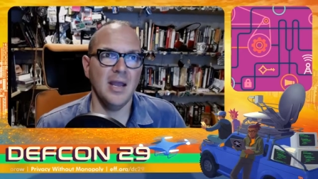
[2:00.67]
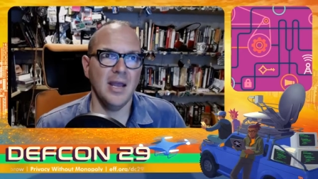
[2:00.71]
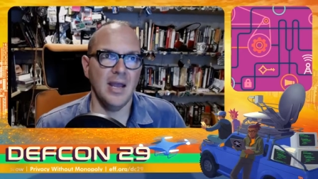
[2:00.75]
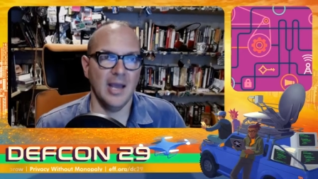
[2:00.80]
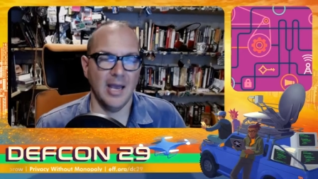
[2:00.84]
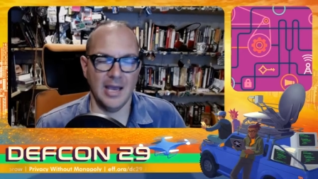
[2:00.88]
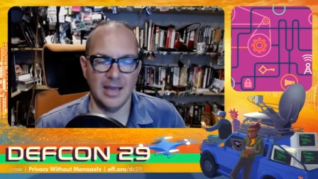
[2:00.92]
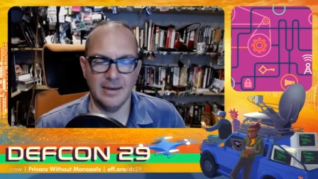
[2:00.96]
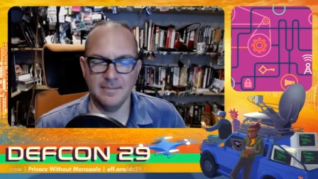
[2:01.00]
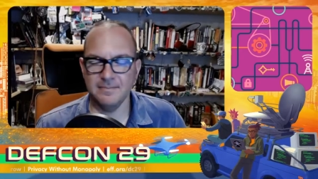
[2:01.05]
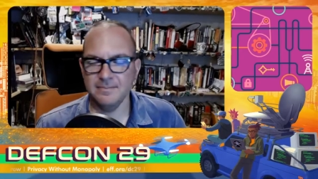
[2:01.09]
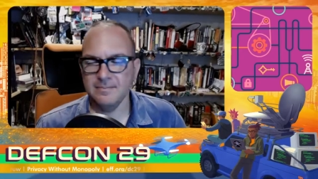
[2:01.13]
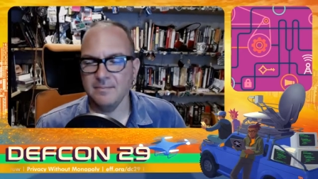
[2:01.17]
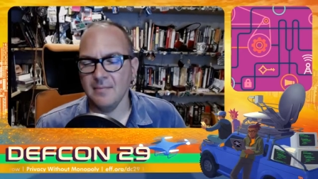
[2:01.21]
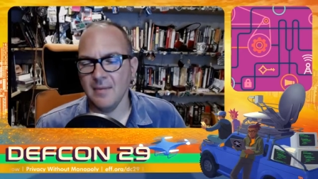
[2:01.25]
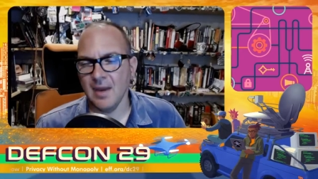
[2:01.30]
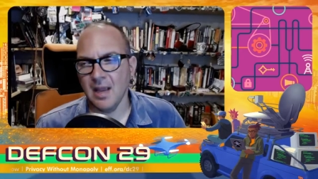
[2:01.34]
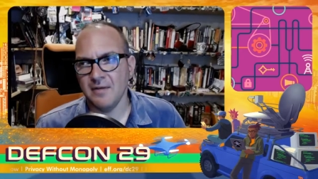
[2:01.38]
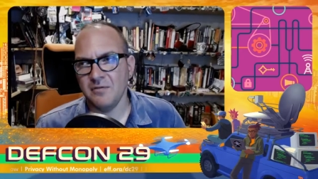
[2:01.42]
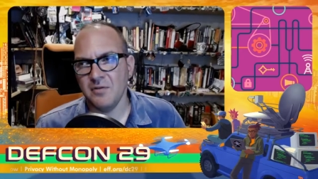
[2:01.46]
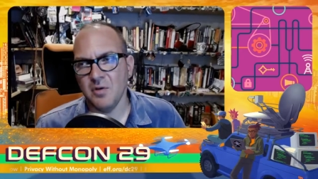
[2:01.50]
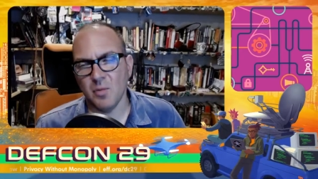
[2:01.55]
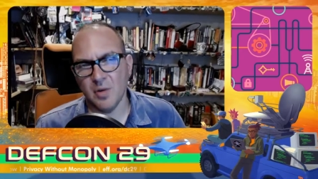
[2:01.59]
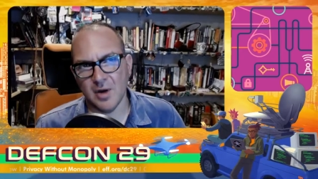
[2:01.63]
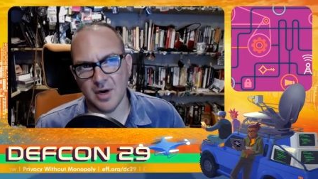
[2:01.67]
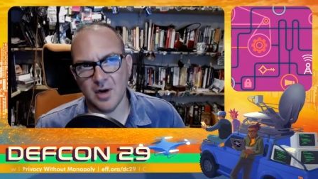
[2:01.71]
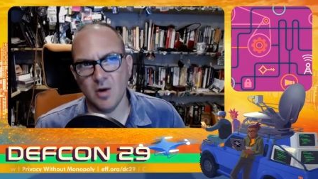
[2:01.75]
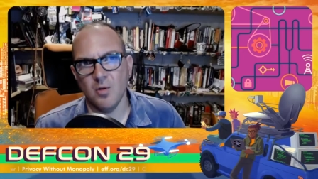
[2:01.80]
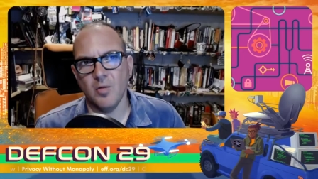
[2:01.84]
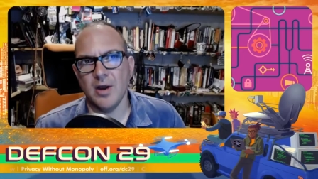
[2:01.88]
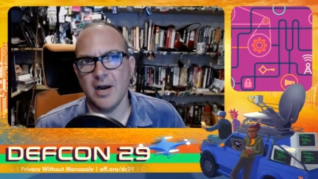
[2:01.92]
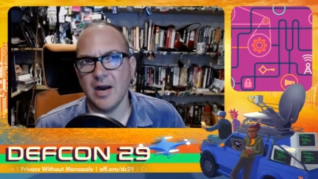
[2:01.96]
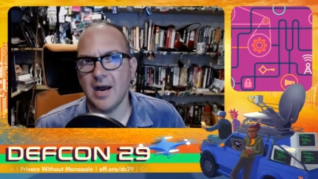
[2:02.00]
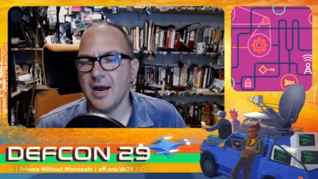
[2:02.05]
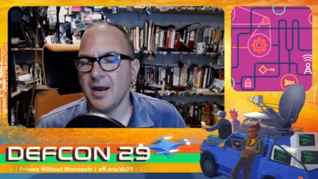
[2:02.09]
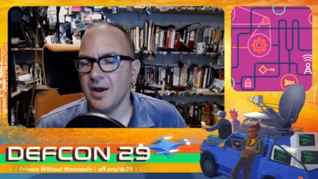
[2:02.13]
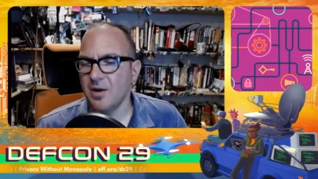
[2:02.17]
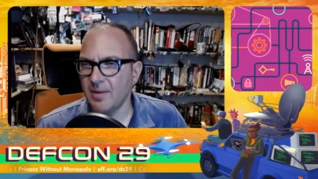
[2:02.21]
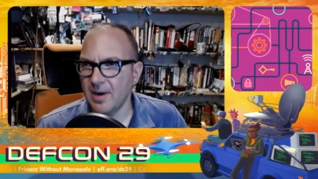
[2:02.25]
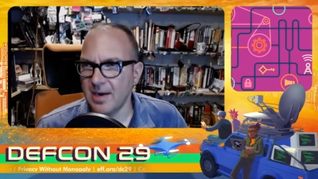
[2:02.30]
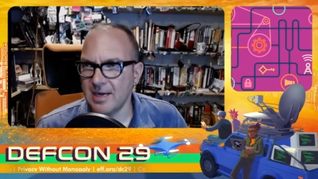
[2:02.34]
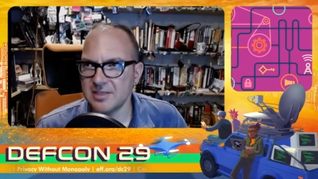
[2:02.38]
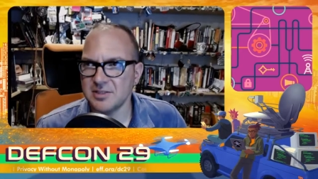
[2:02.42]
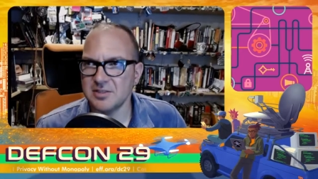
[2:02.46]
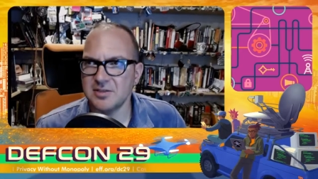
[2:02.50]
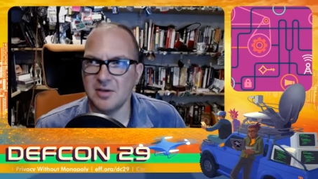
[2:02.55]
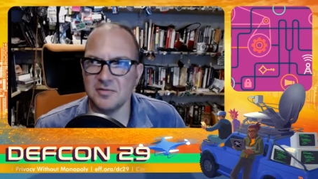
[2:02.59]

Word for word: And if you want to quit iOS, you